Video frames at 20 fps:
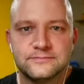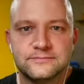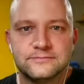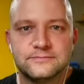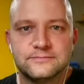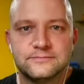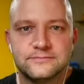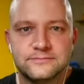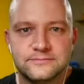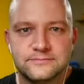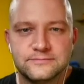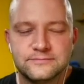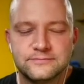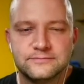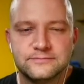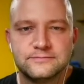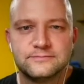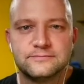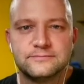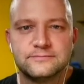
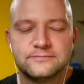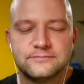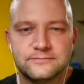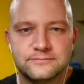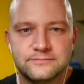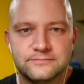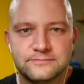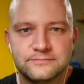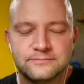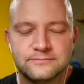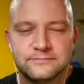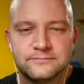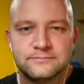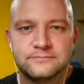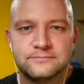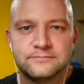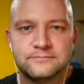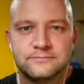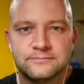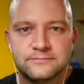
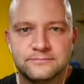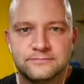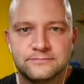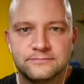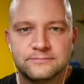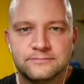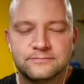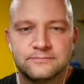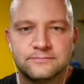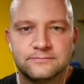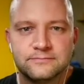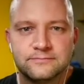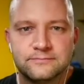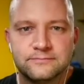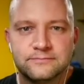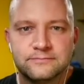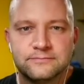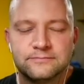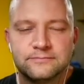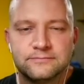
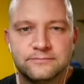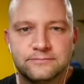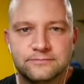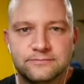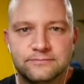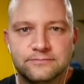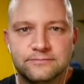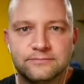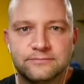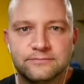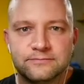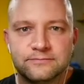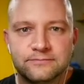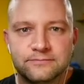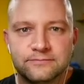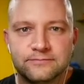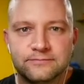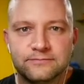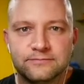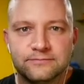
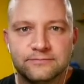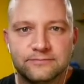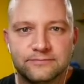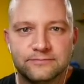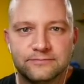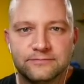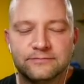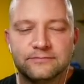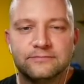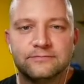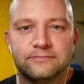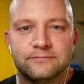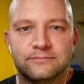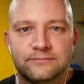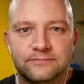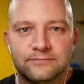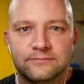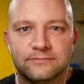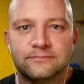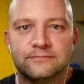
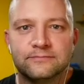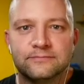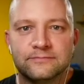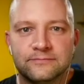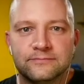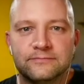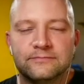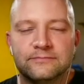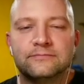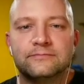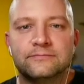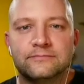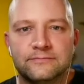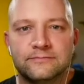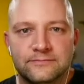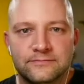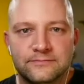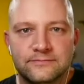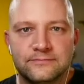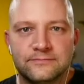
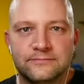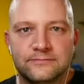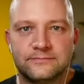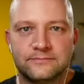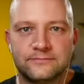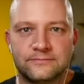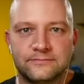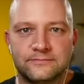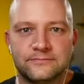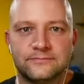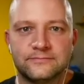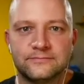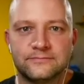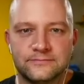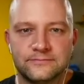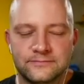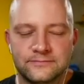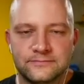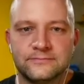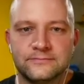
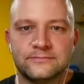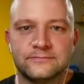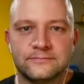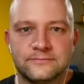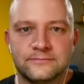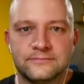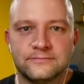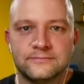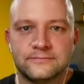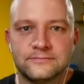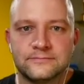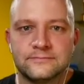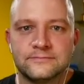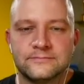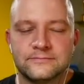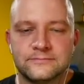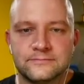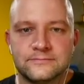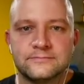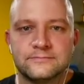[no speech]